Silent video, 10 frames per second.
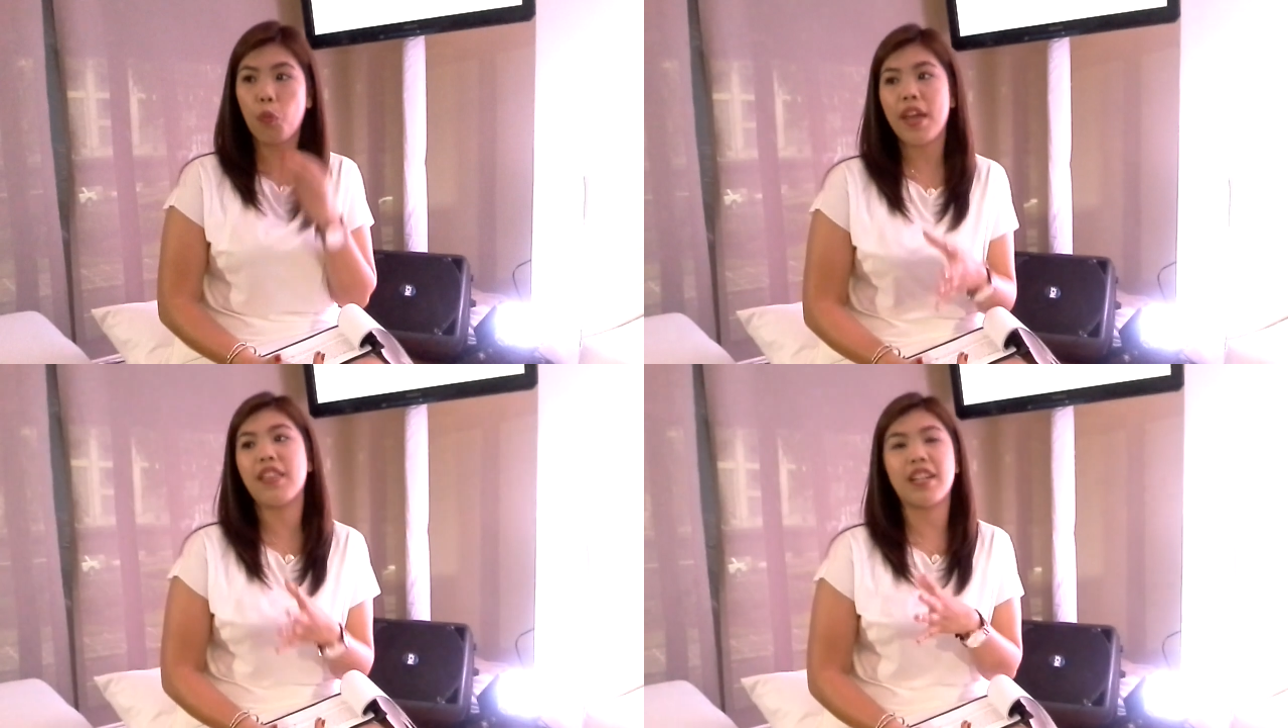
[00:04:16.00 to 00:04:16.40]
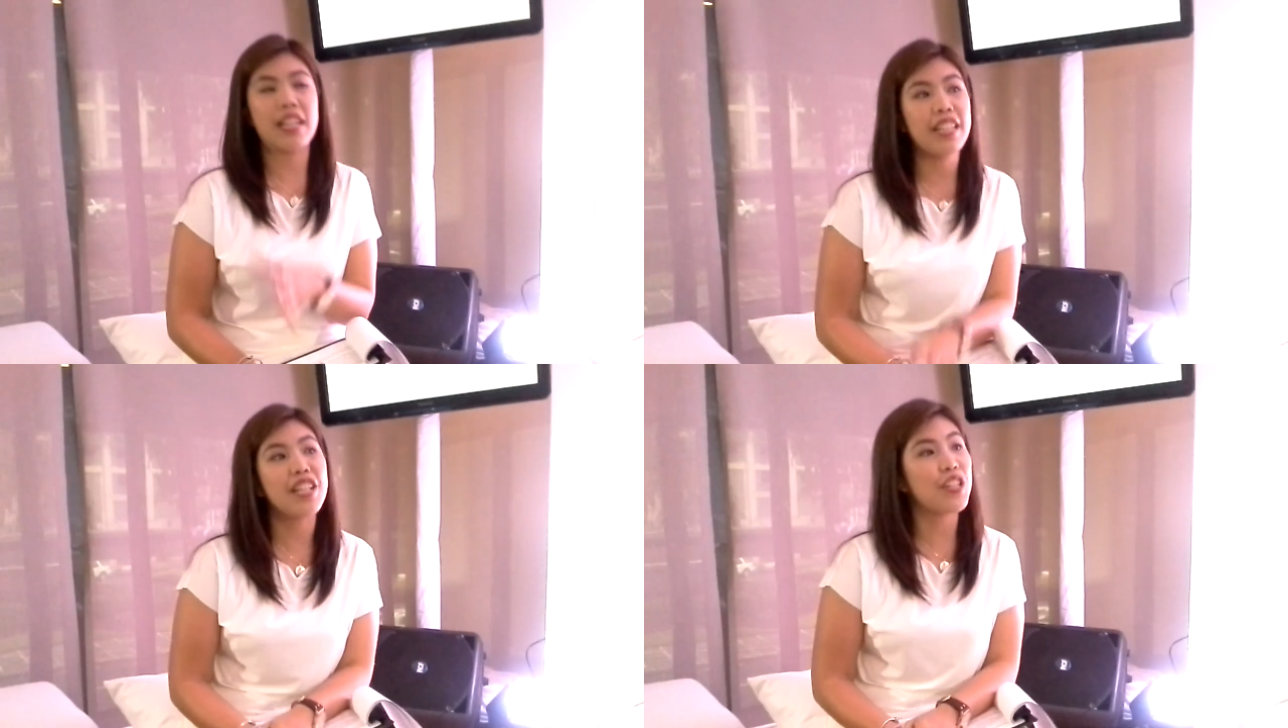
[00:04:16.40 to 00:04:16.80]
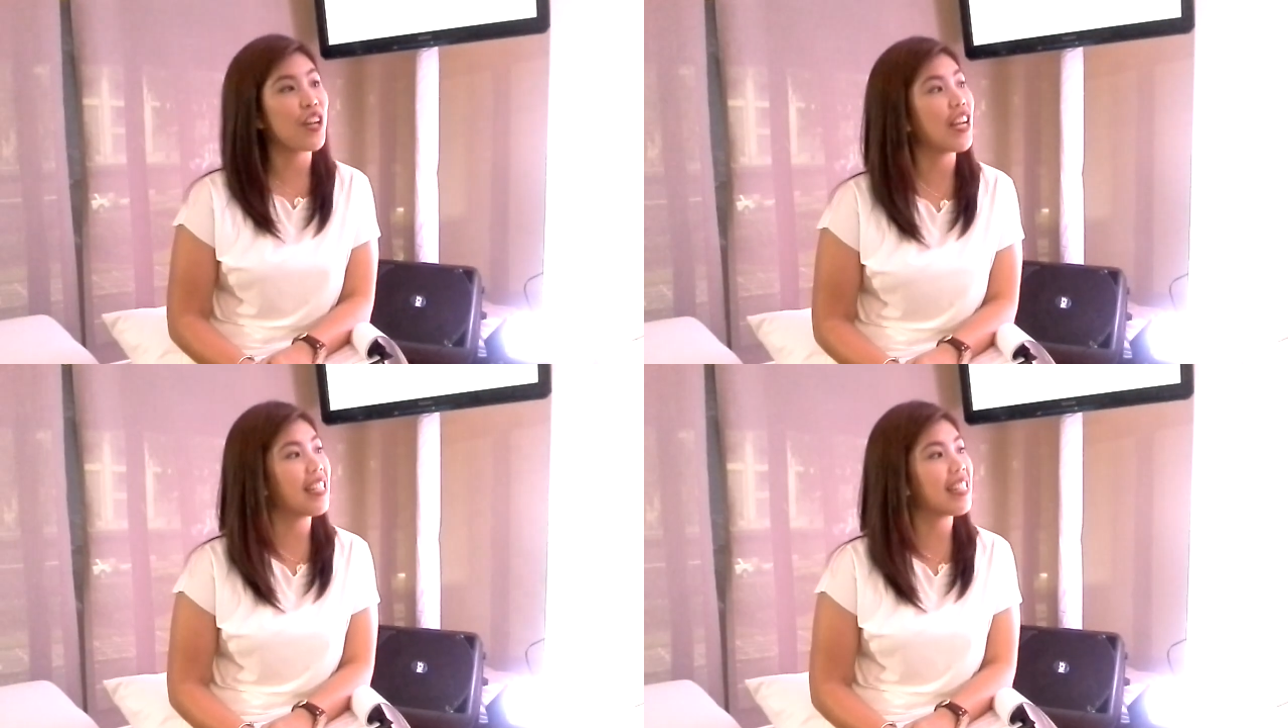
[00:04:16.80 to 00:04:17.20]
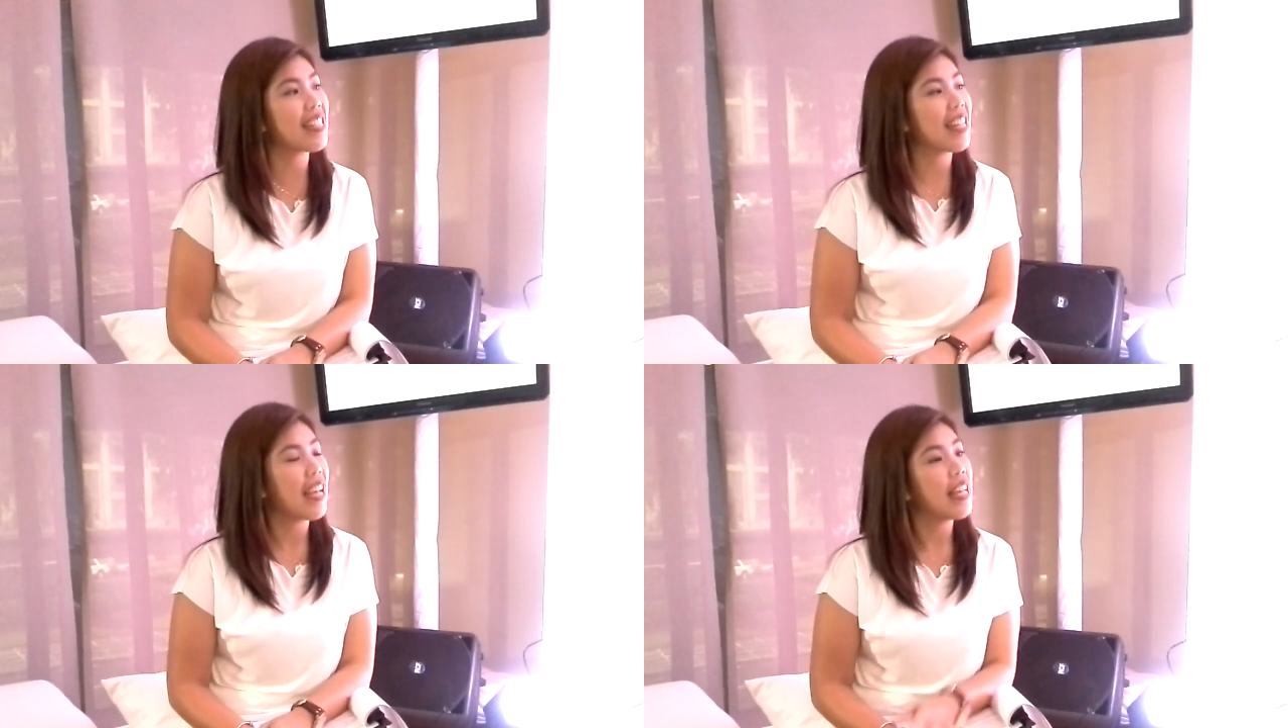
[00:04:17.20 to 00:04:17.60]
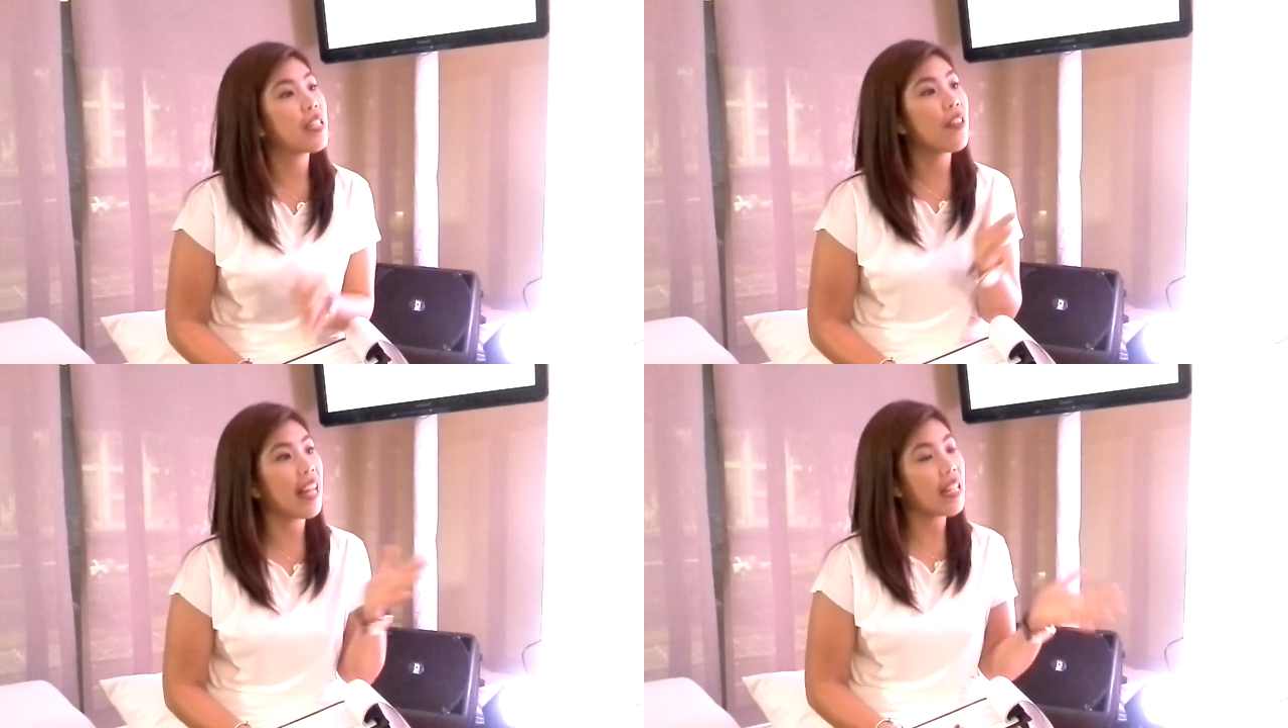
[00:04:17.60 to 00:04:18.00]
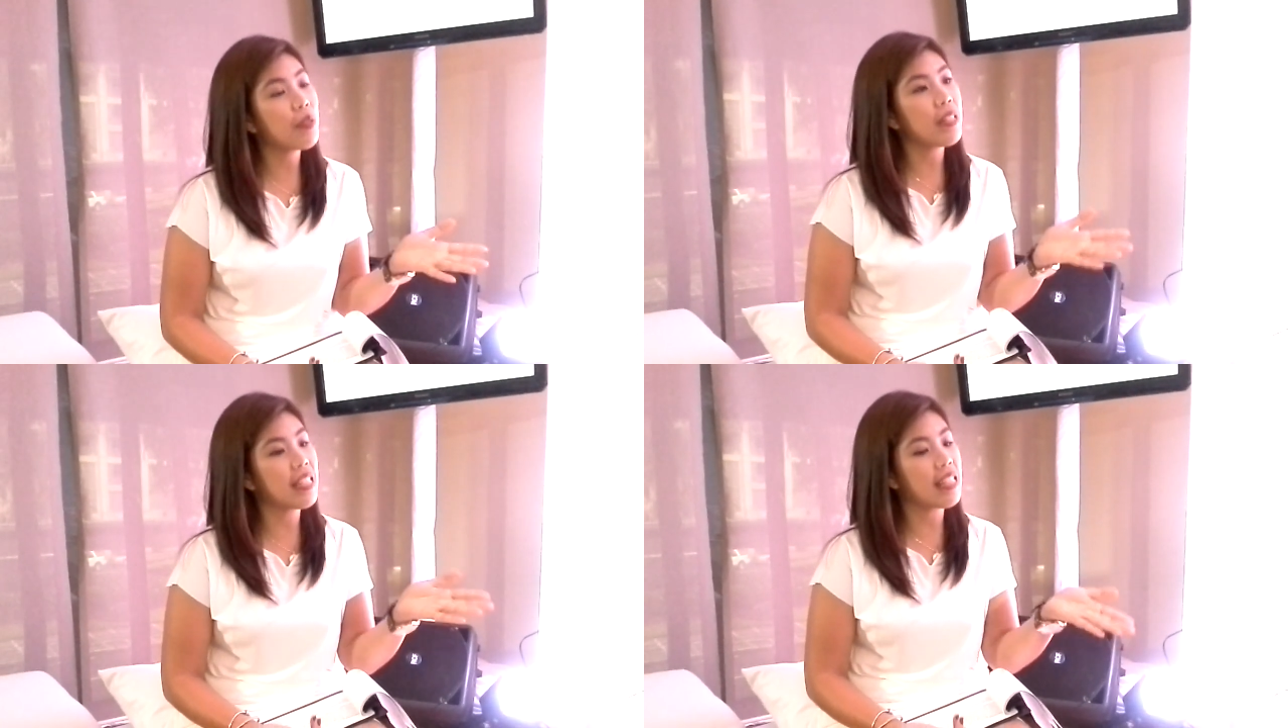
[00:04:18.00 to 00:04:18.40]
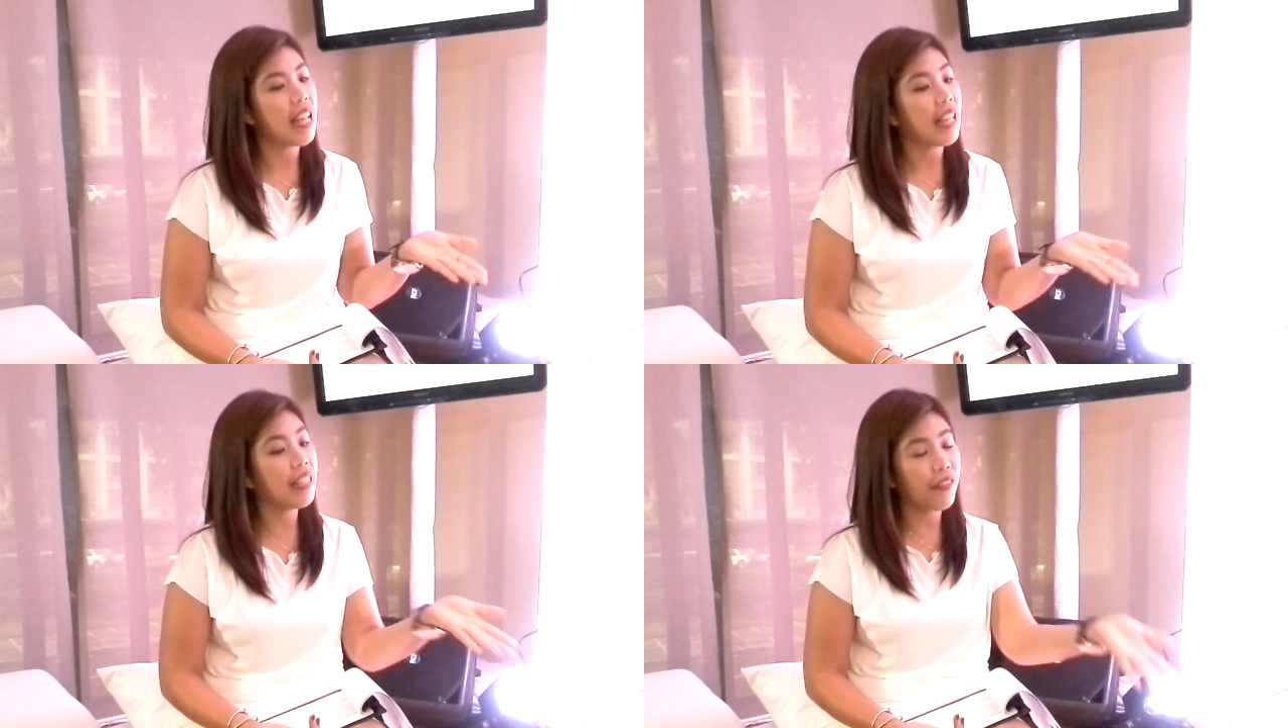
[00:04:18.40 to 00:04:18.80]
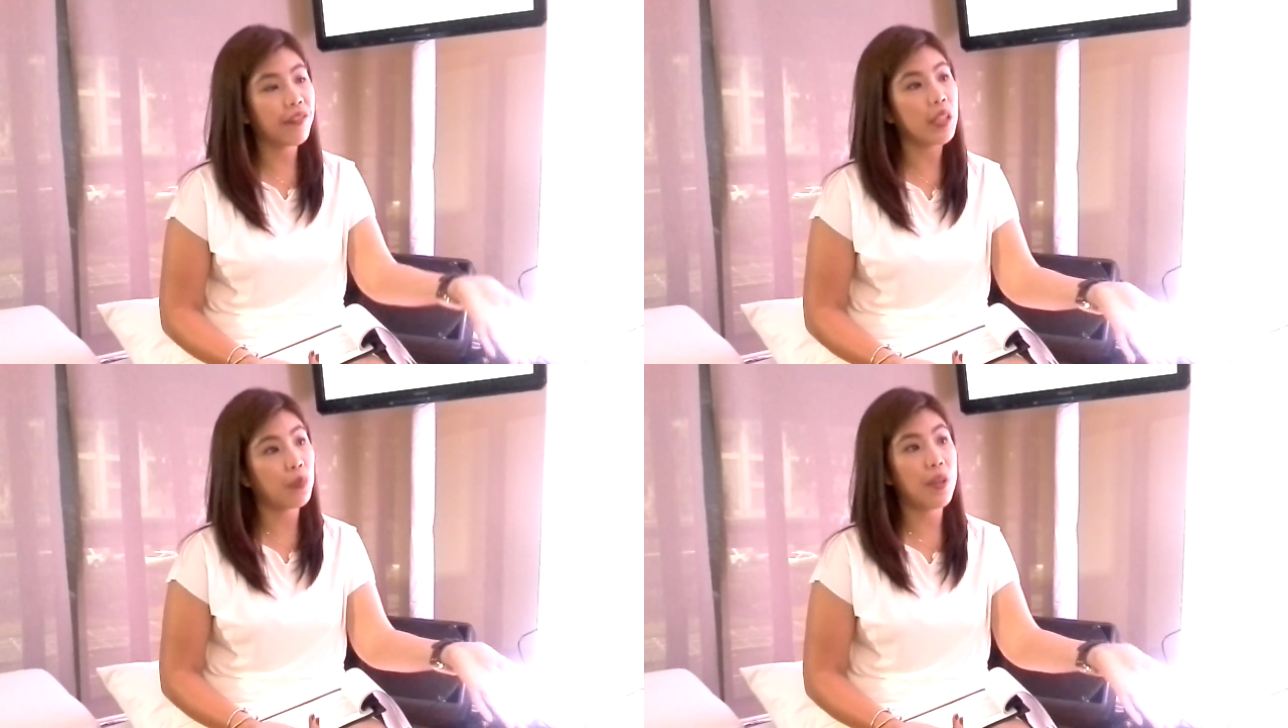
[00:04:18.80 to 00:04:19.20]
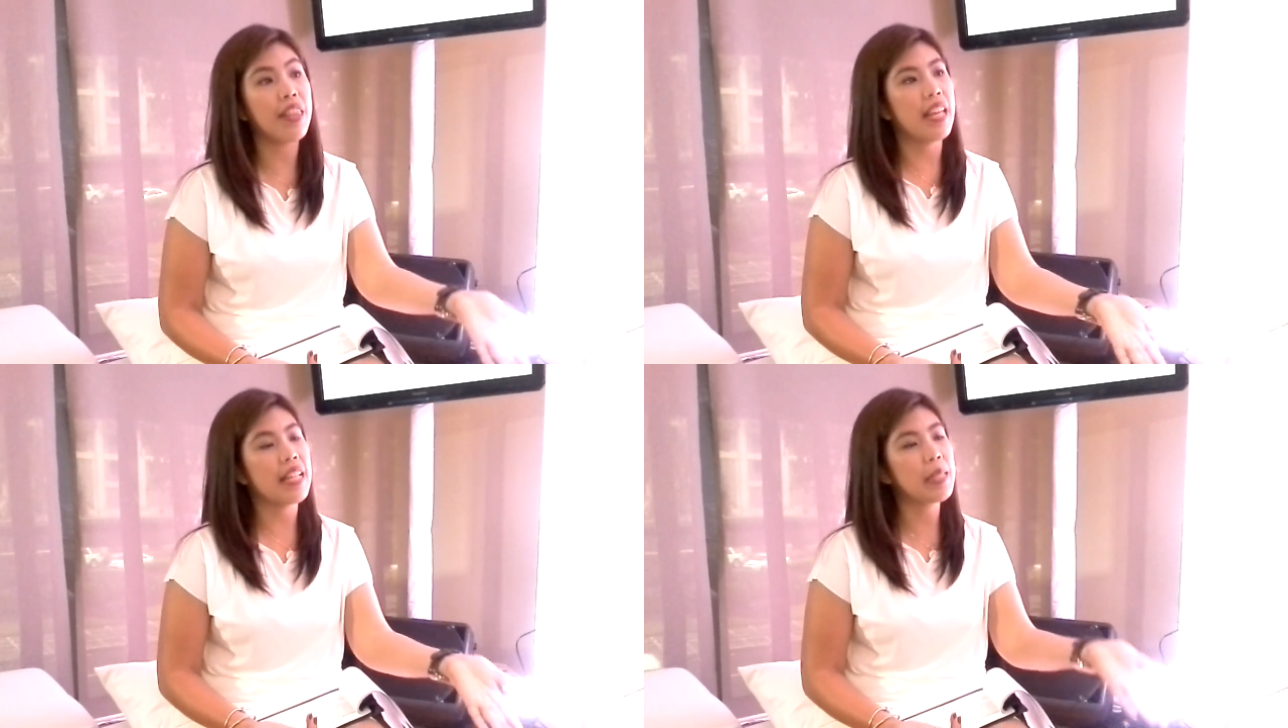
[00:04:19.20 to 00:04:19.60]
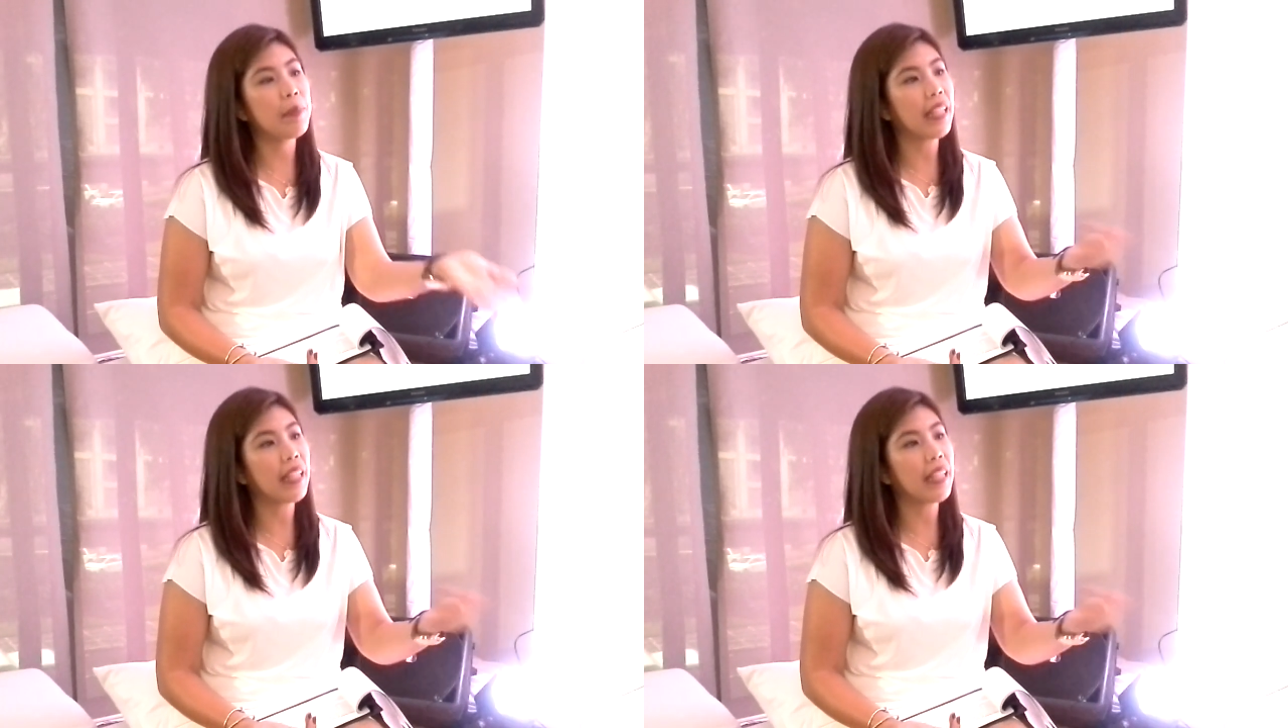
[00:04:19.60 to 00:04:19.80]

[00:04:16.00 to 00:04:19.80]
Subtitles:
weather conditions. So that's what's different with this.